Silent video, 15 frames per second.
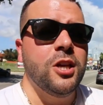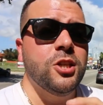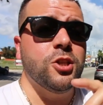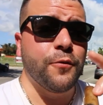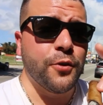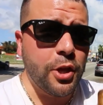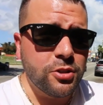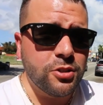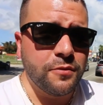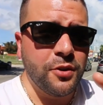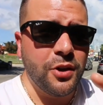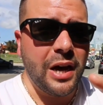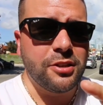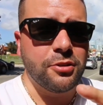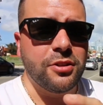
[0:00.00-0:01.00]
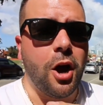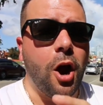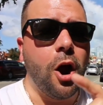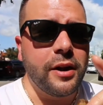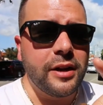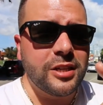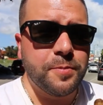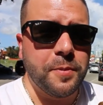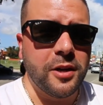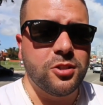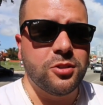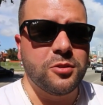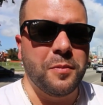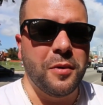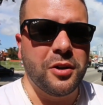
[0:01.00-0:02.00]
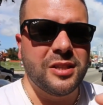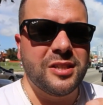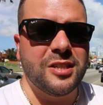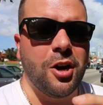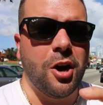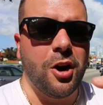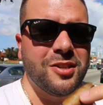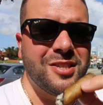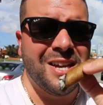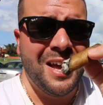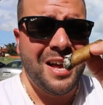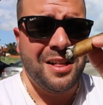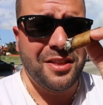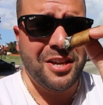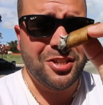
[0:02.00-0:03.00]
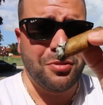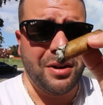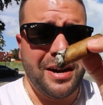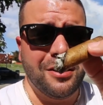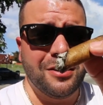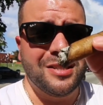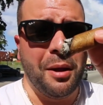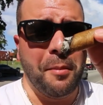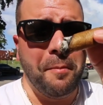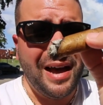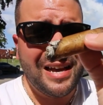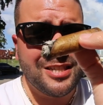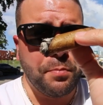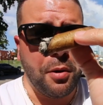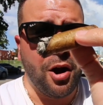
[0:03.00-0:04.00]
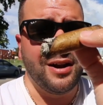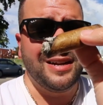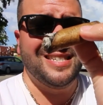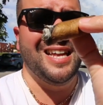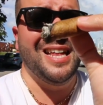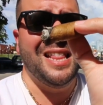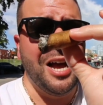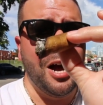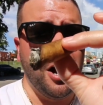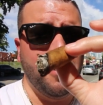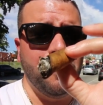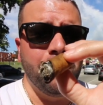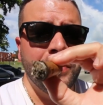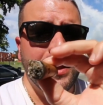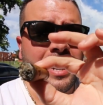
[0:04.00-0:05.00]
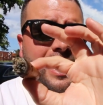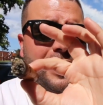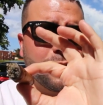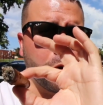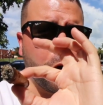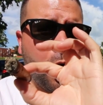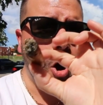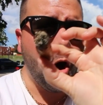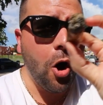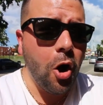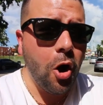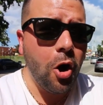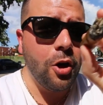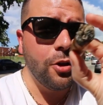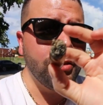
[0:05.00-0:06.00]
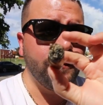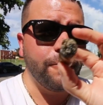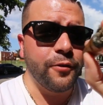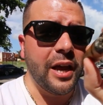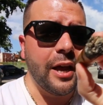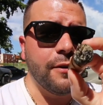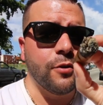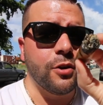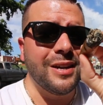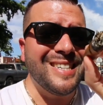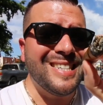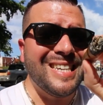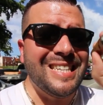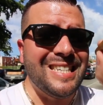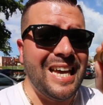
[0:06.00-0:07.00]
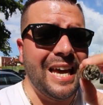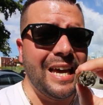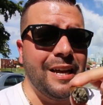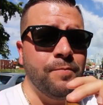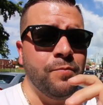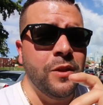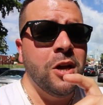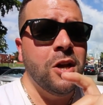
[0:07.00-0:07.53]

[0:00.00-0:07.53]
So for those of you out there that aren't experienced with smoking cigars, this right here is the best part. It's the nub. It's where all the flavor is contained.